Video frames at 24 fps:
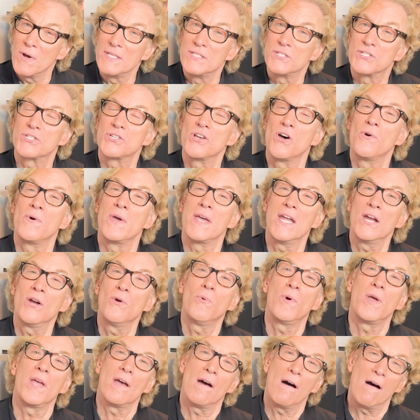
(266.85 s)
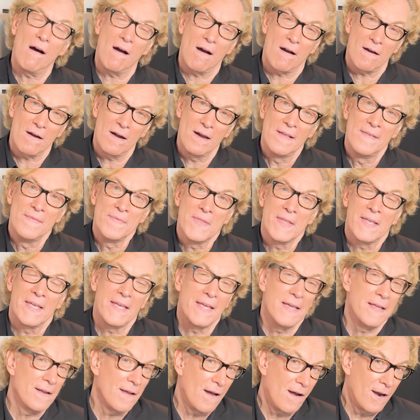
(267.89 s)
And so here we are
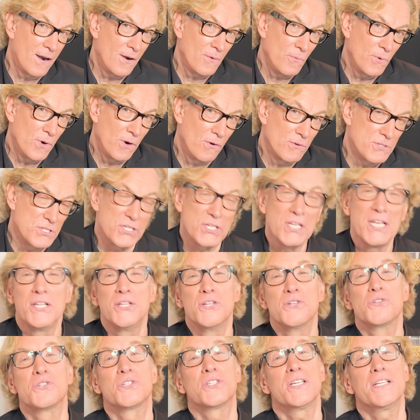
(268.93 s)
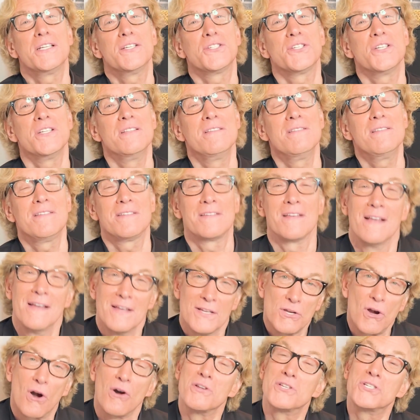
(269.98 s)
we're senior citizens,
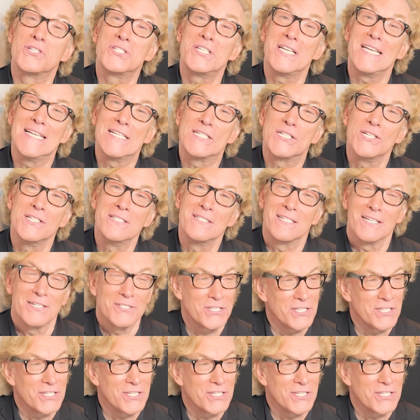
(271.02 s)
are seasoned